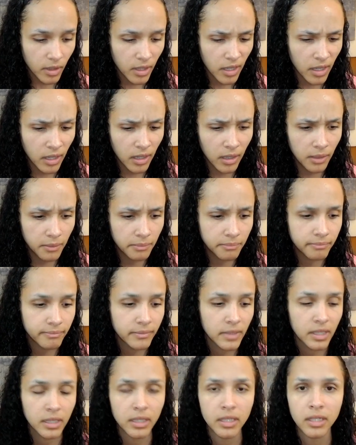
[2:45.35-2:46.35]
Um,
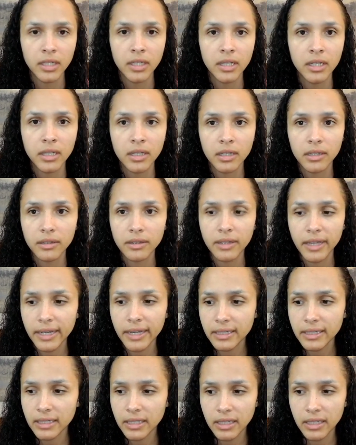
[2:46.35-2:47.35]

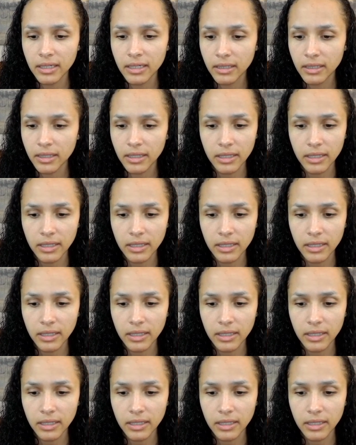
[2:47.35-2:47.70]
that uh